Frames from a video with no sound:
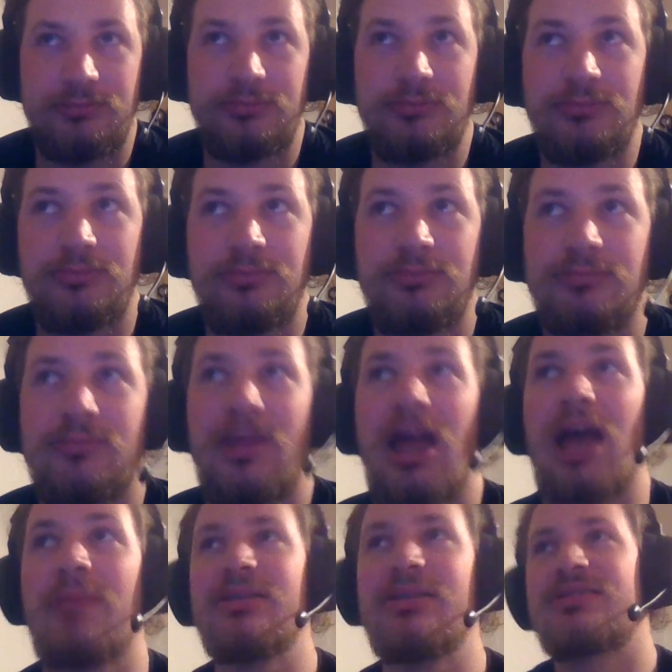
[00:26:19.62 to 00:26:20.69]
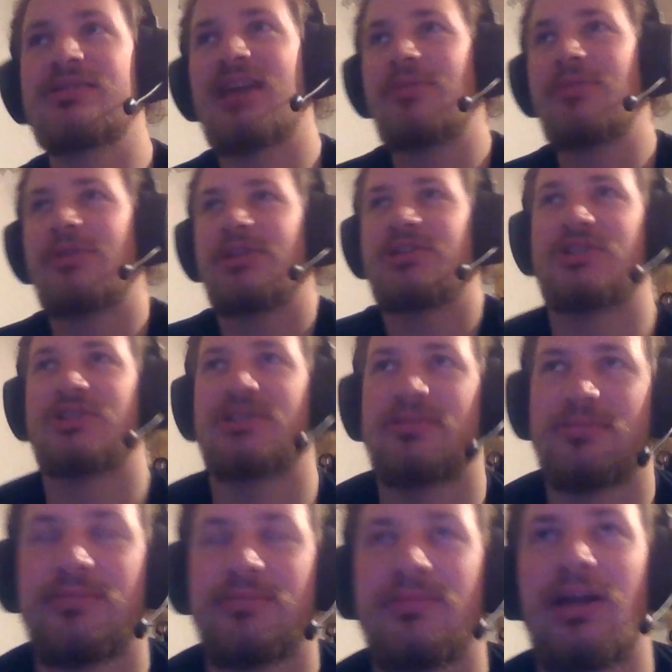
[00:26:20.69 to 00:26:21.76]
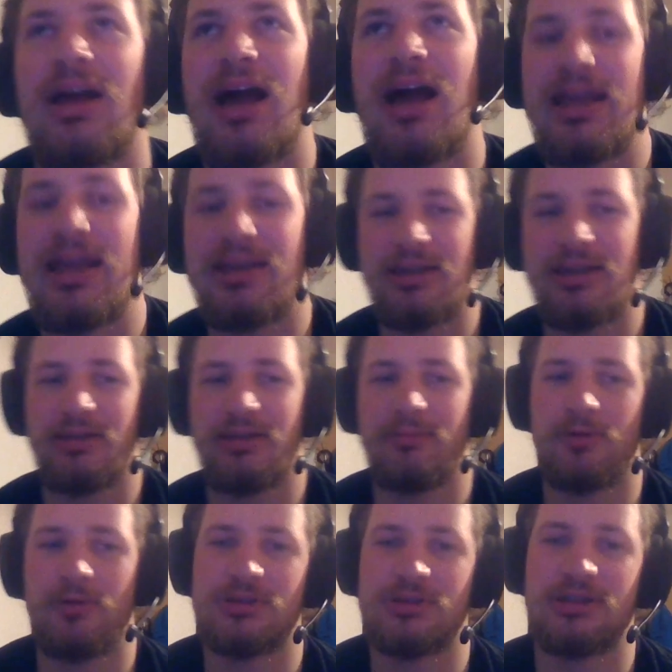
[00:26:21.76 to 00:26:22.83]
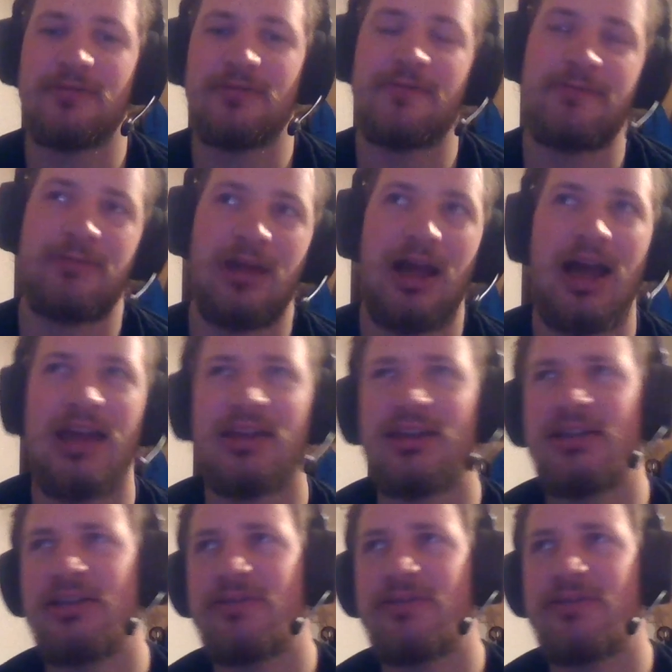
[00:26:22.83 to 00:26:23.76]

I mean, summer is just hiking mostly. Hiking,